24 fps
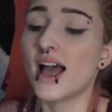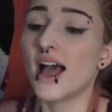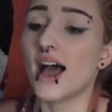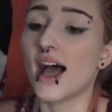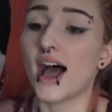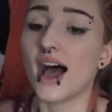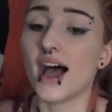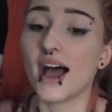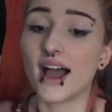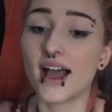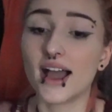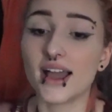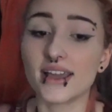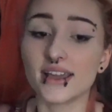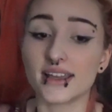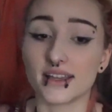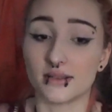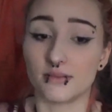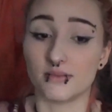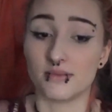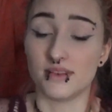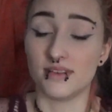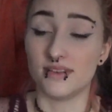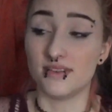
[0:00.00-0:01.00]
I
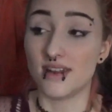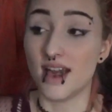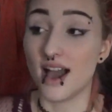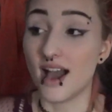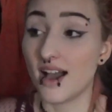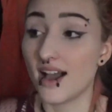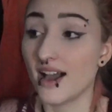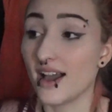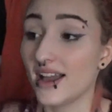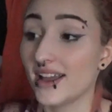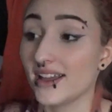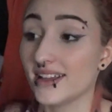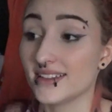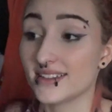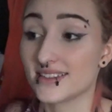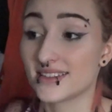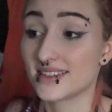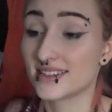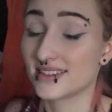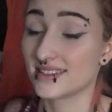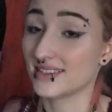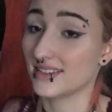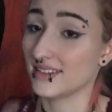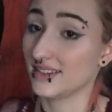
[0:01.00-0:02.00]
am
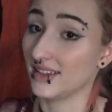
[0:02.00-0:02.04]
not,